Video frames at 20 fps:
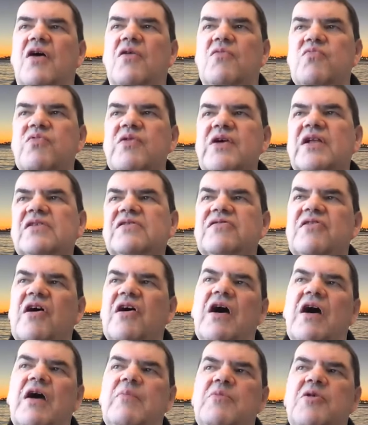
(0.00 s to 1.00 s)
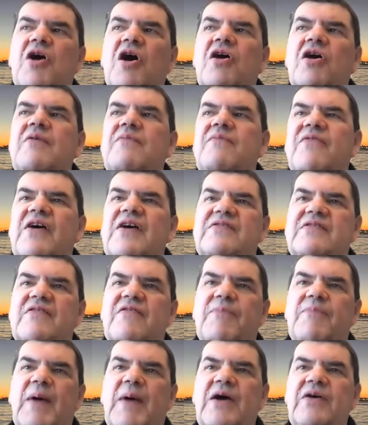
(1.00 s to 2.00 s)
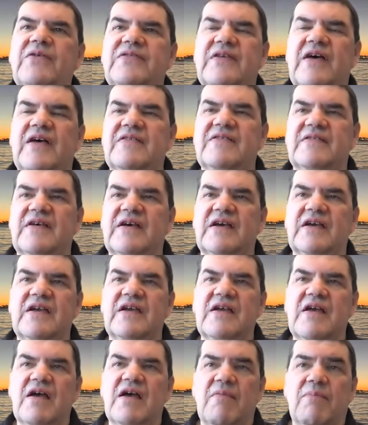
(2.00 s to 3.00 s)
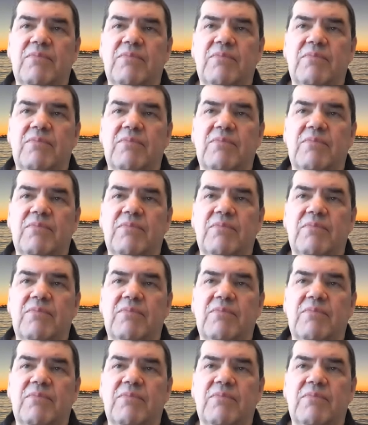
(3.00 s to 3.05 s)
a real-time, non-invasive biosensing